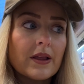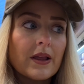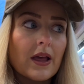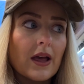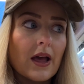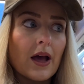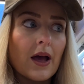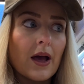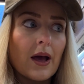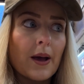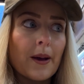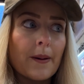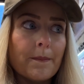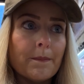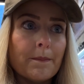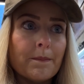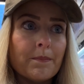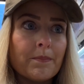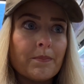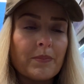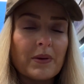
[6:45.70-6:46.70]
um,
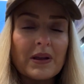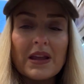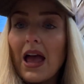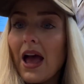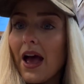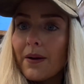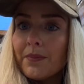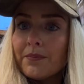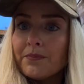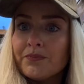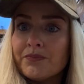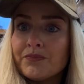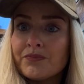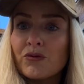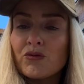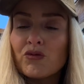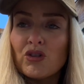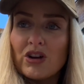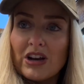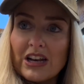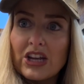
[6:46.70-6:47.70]
but yeah
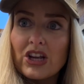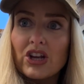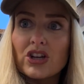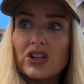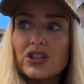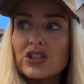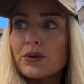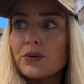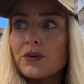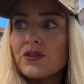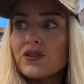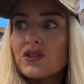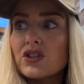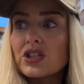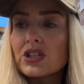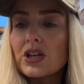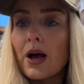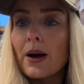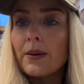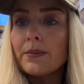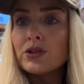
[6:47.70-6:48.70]
really good so we've
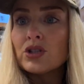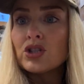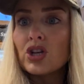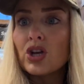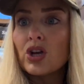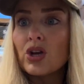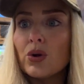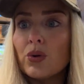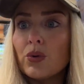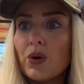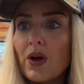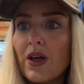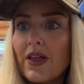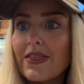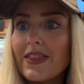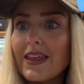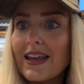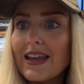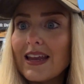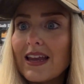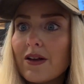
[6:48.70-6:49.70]
just come to
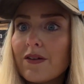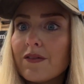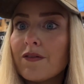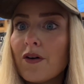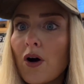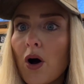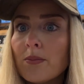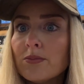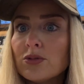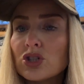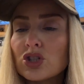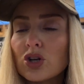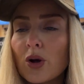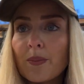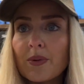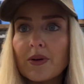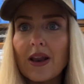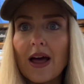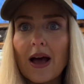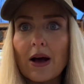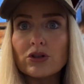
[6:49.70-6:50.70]
the farm
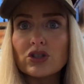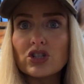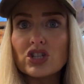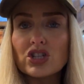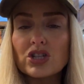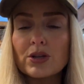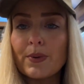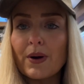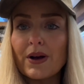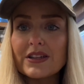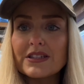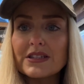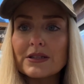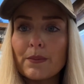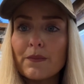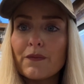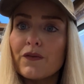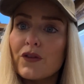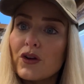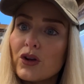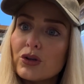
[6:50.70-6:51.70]
shop now just to buy
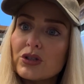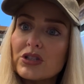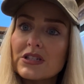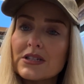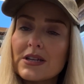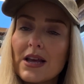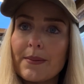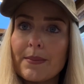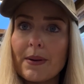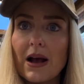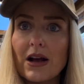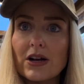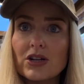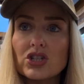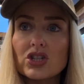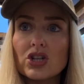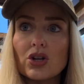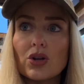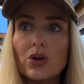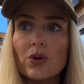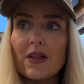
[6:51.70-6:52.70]
some food to take back
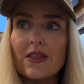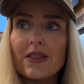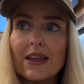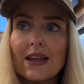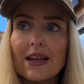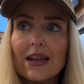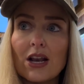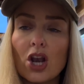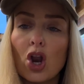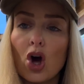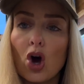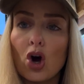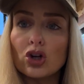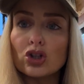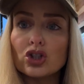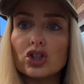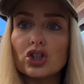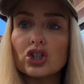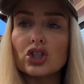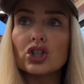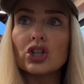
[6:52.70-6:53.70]
to the lodge